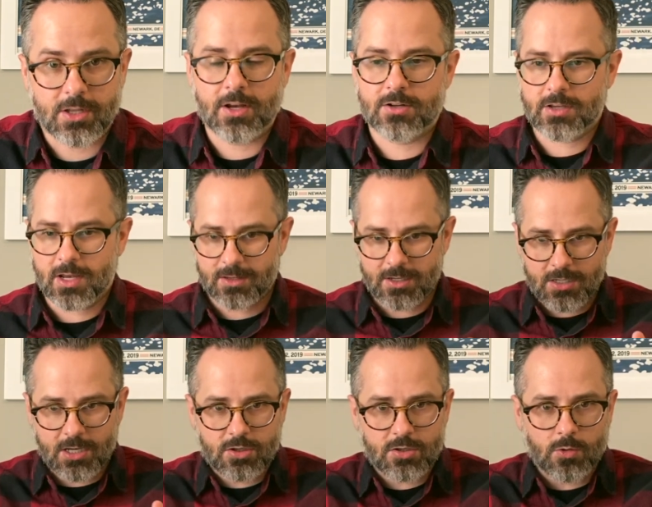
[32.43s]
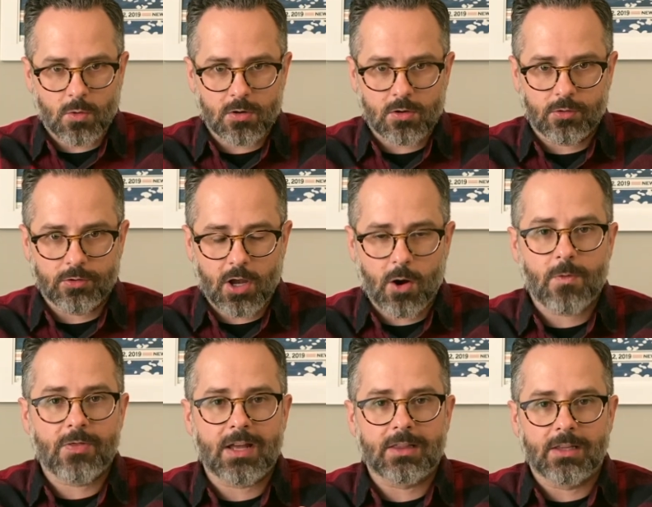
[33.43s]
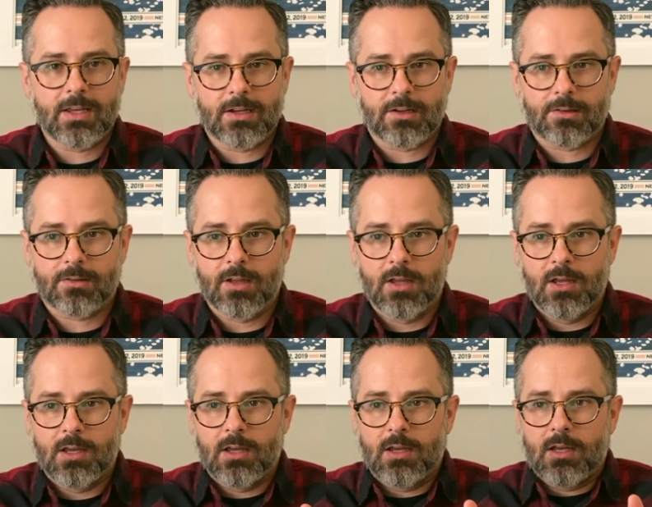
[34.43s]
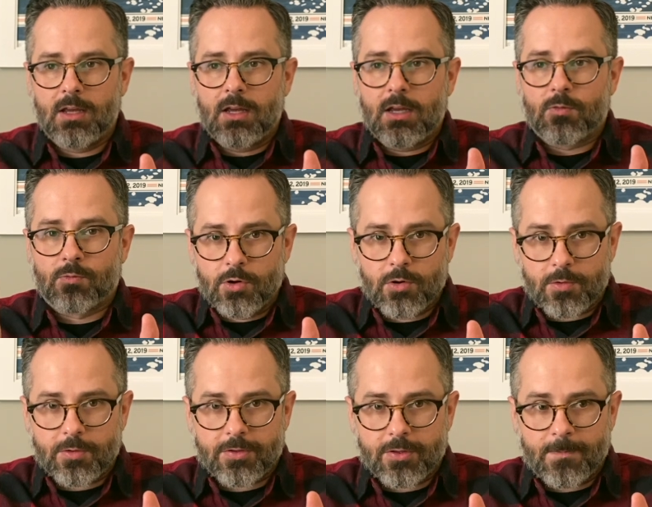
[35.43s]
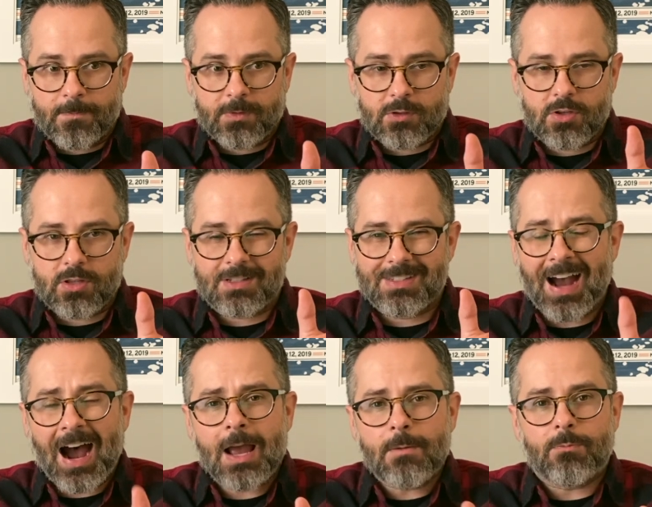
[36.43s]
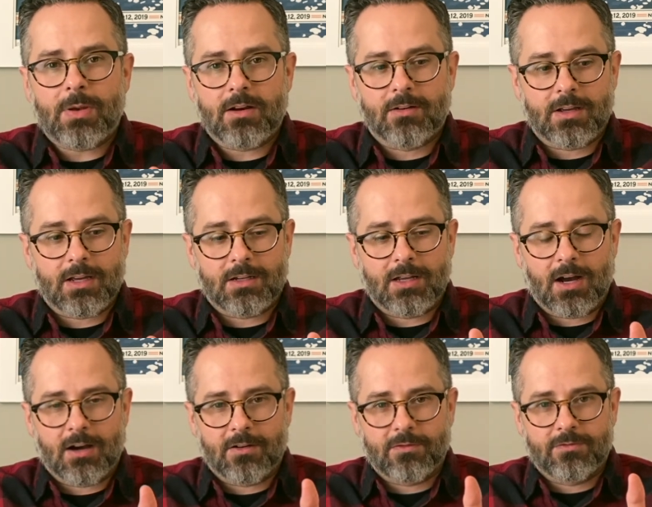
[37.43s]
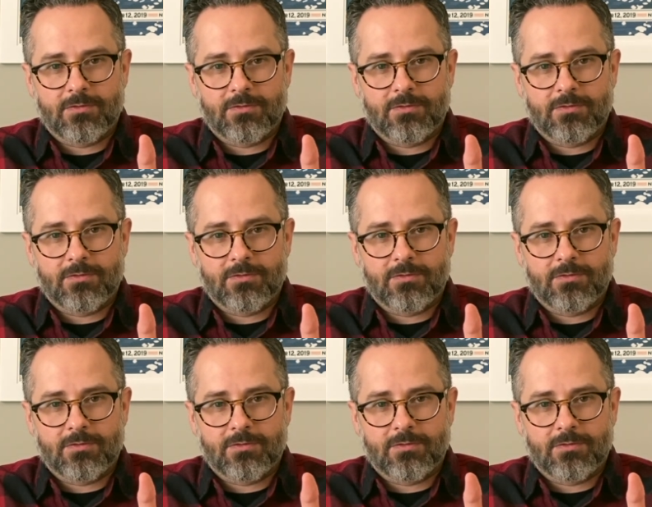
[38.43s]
There's like this historical note that links Ruth to the time period of